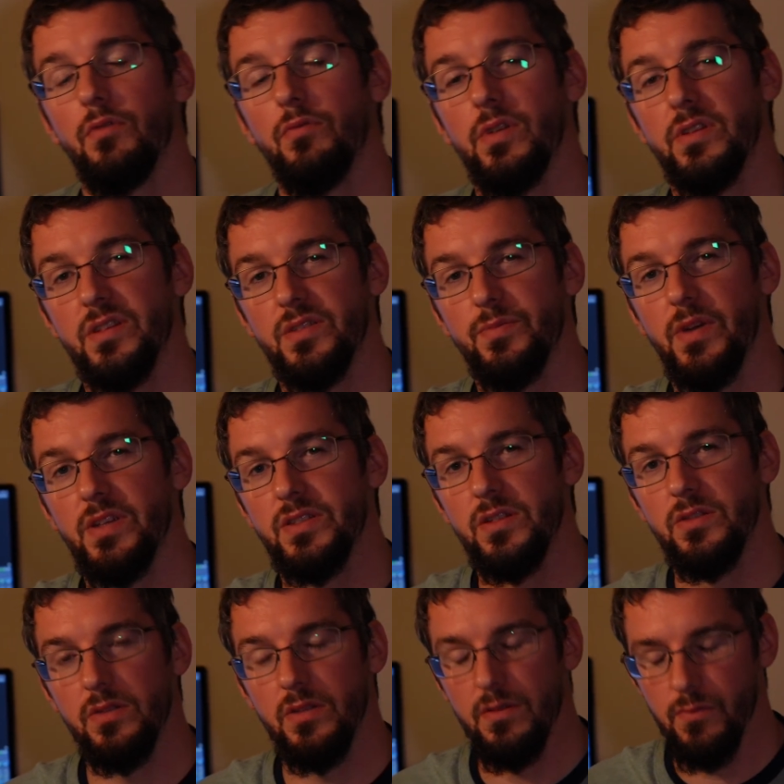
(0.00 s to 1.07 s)
rear
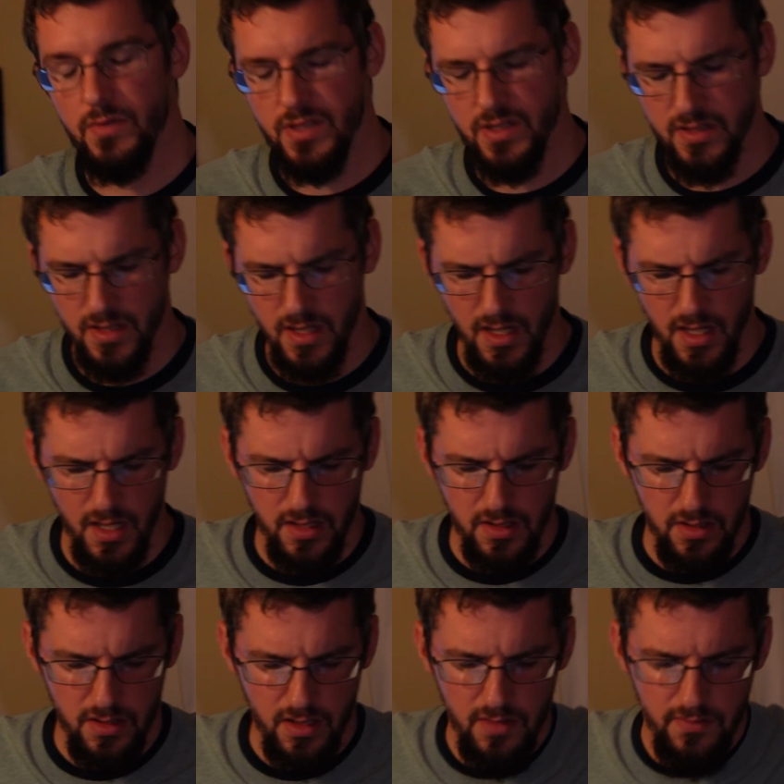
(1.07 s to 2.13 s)
suspension unit, which is
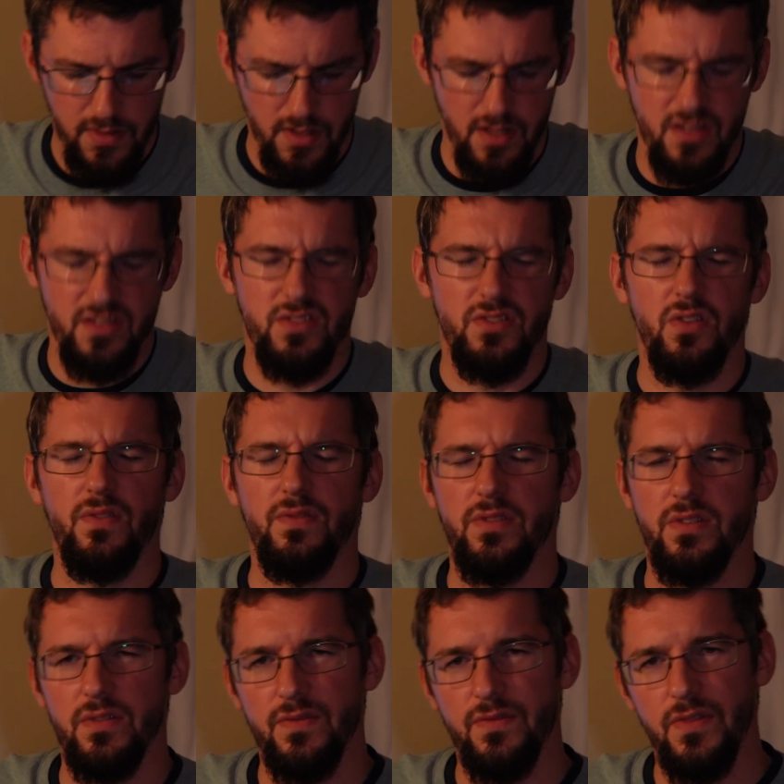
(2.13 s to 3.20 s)
going to give a kind of
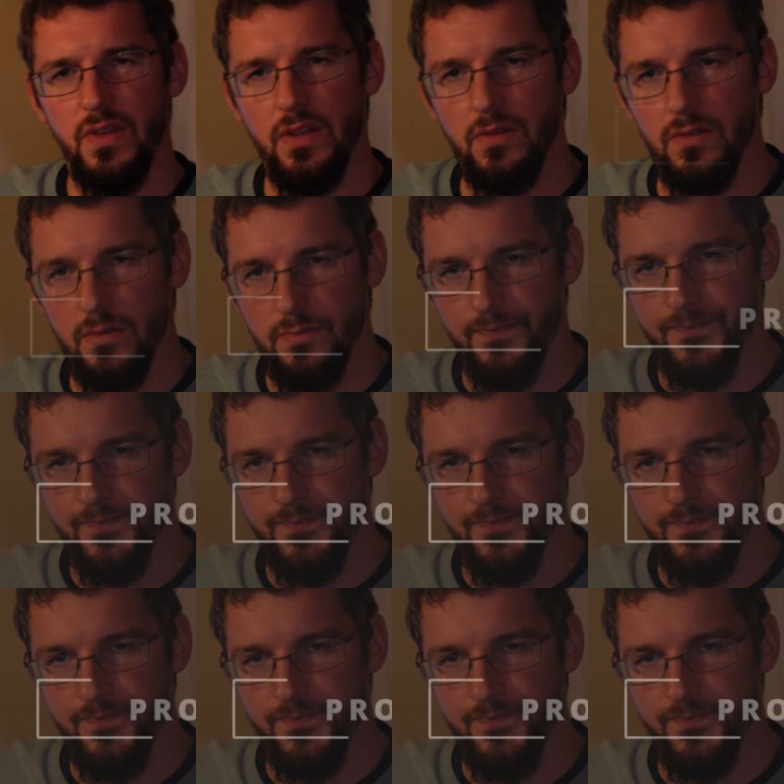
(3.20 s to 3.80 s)
softer feel.